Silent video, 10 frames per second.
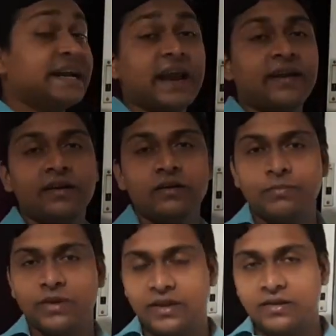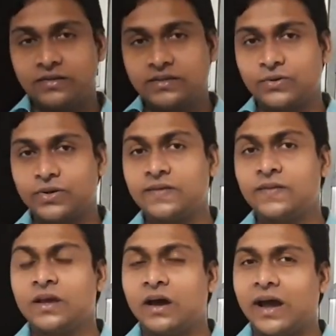random errors.
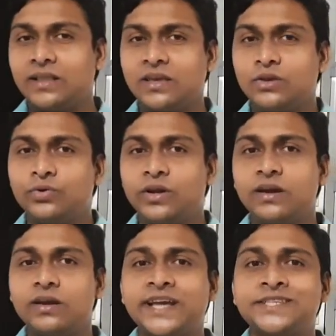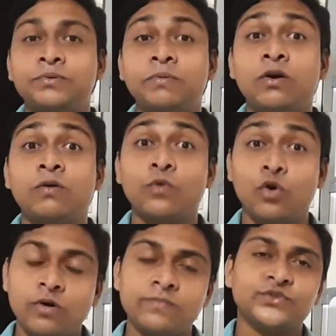Okay, I think you did experiment of
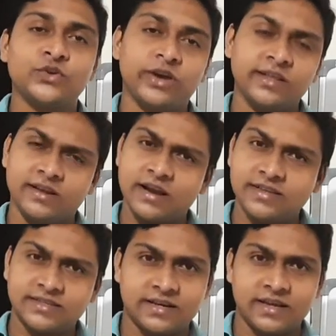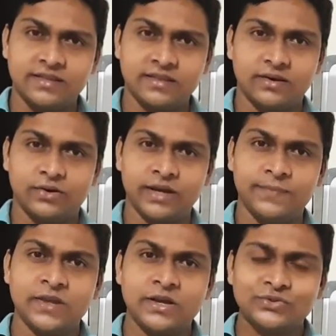Ohm's law in class 10.
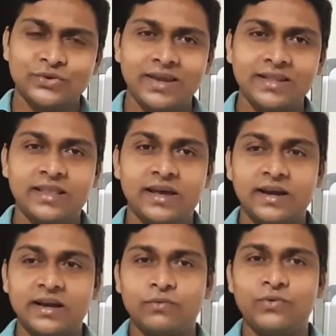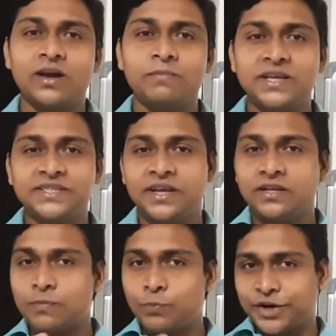Okay, so in that we are
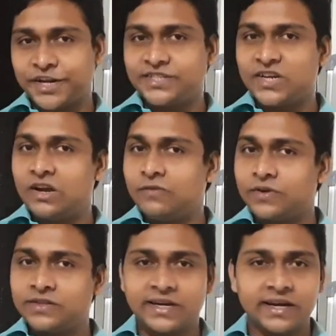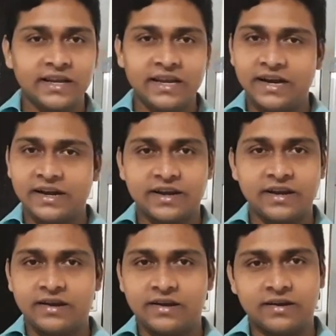measuring the potential difference and
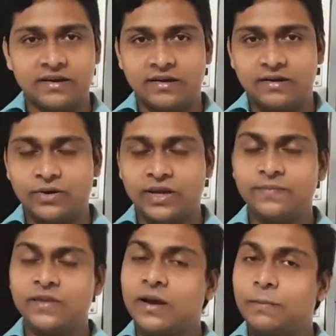electric current. Okay,